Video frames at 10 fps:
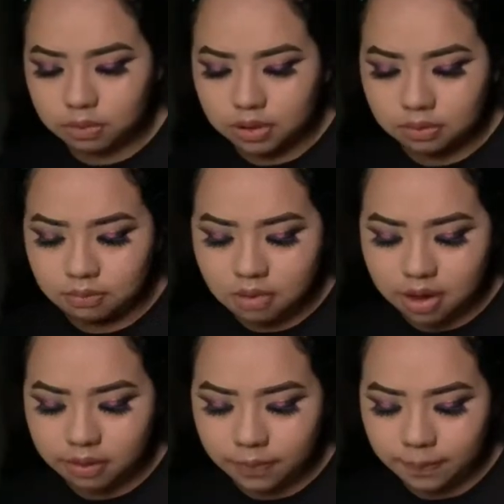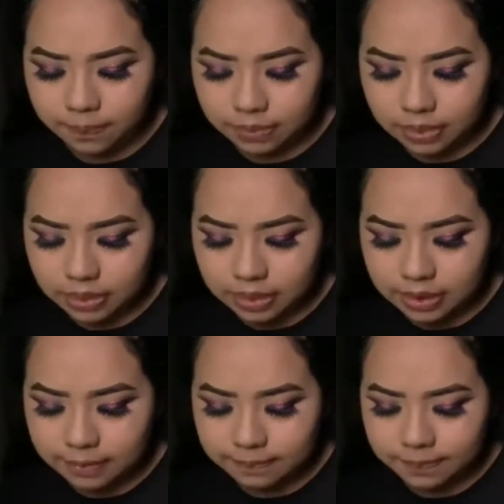I will be going
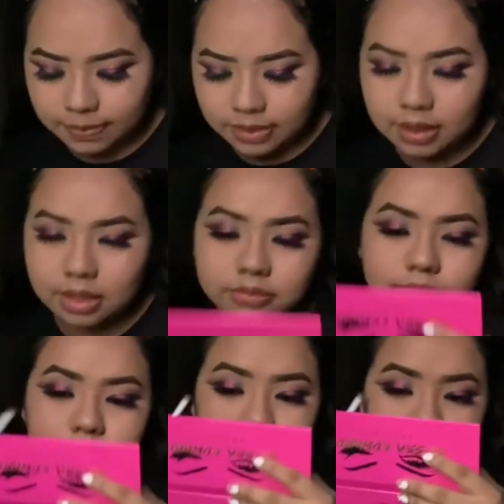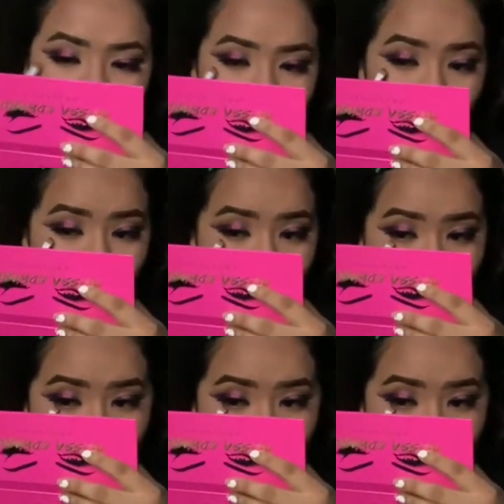in with the Texas Made